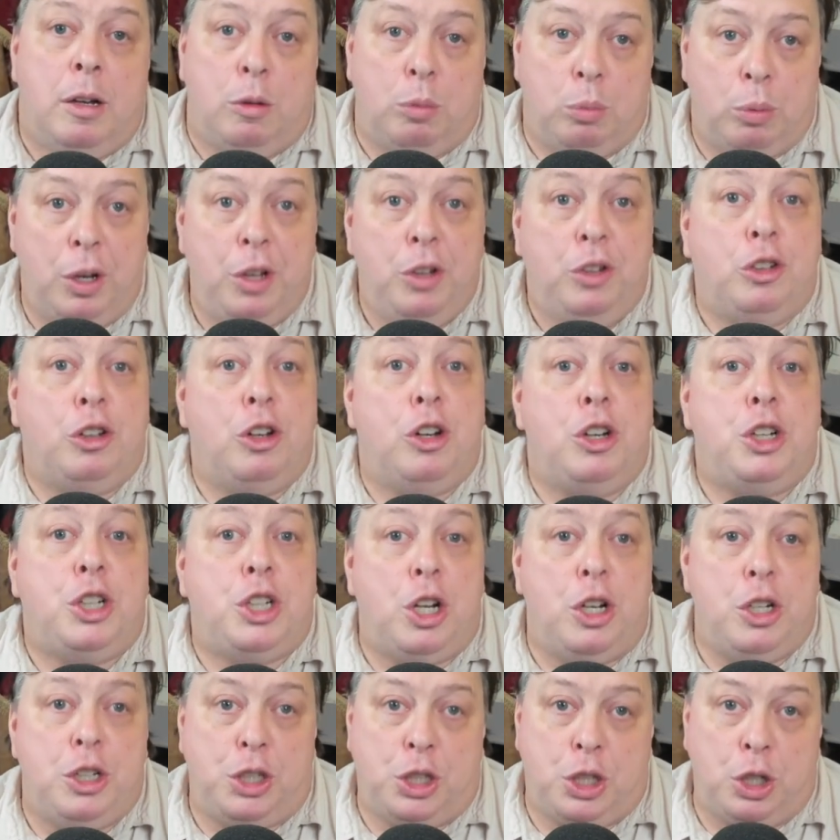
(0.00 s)
Research
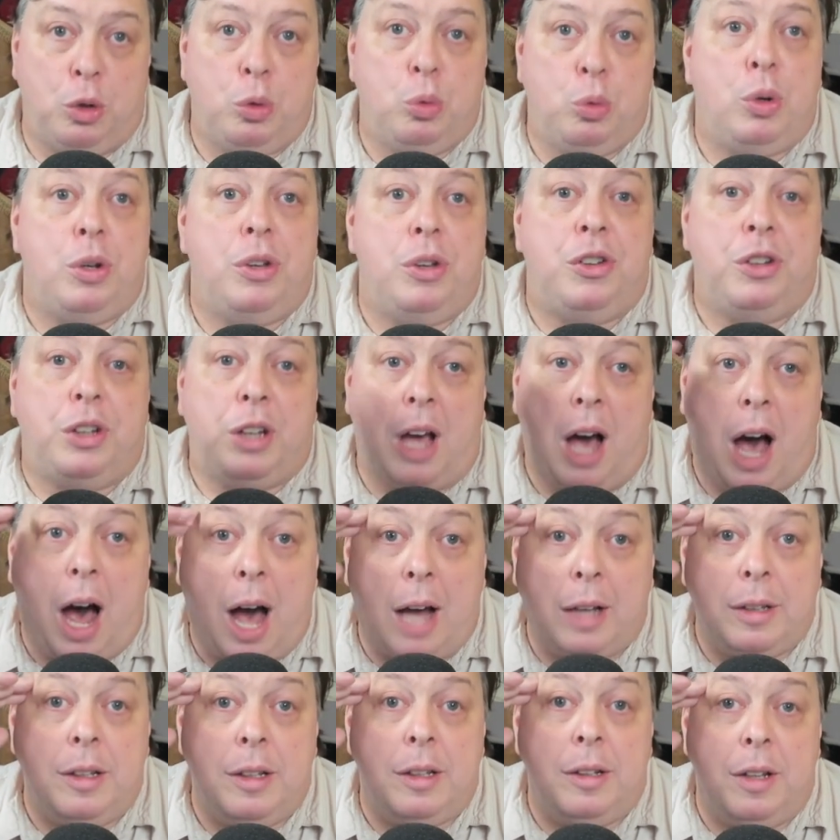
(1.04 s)
on children's
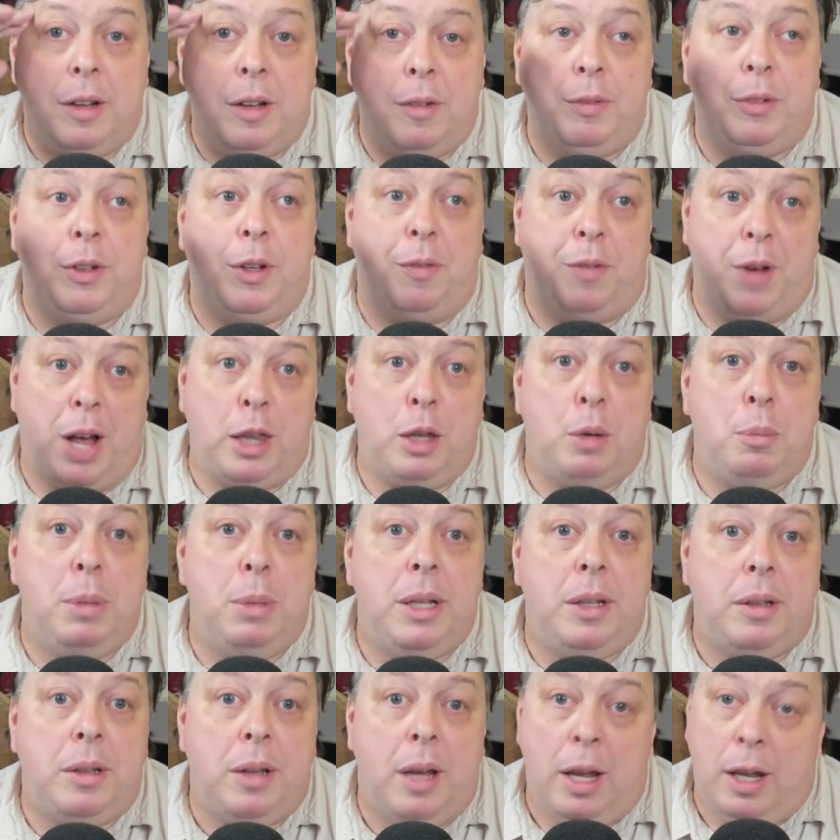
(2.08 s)
cognitive
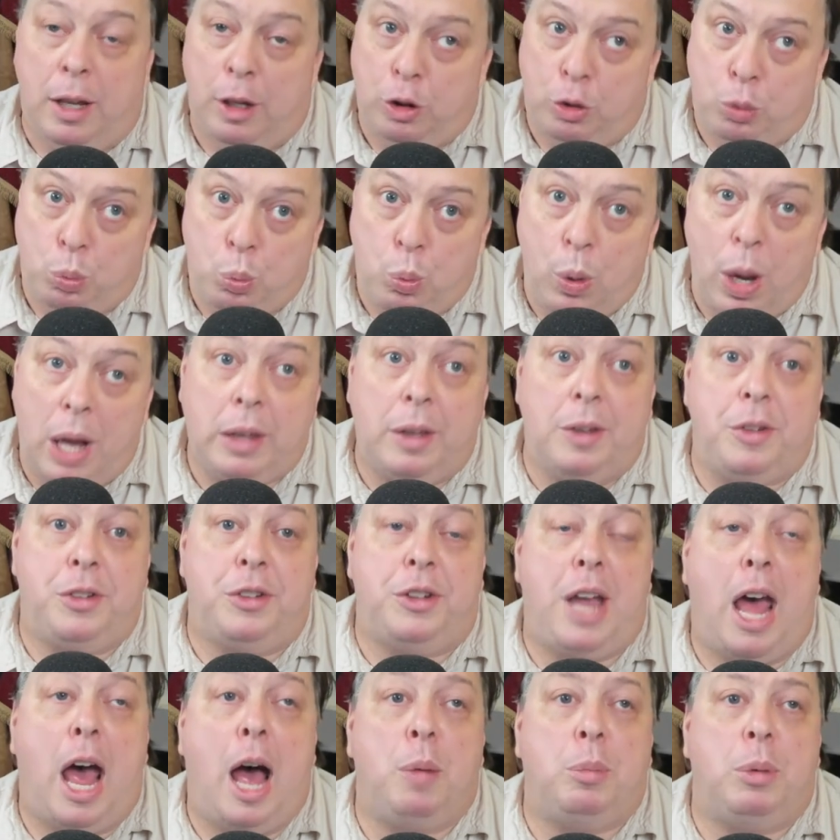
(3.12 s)
development is well
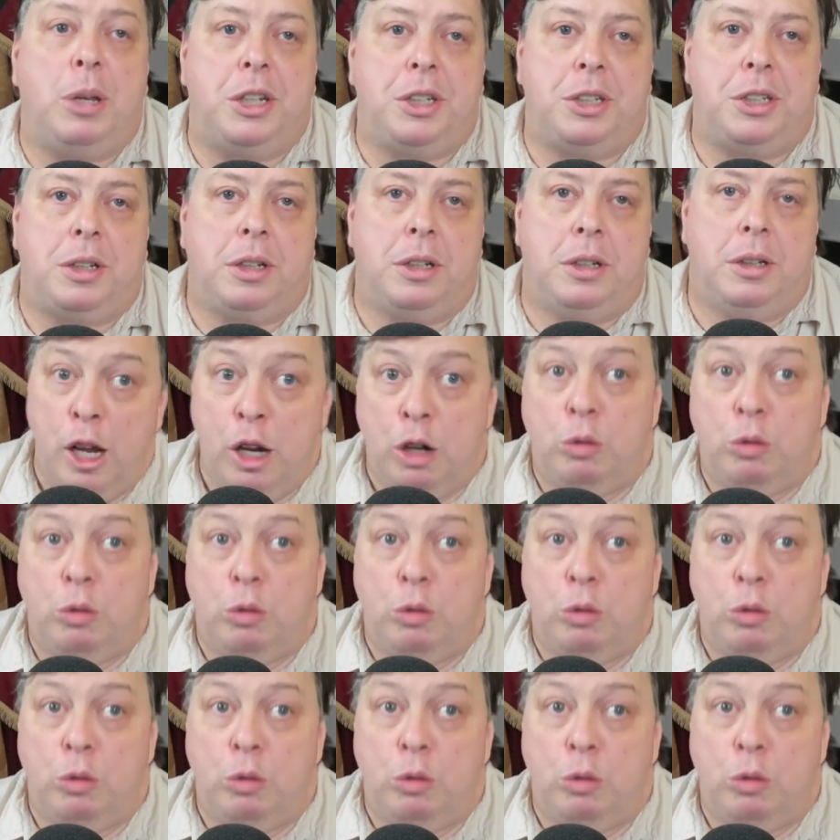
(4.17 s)
established.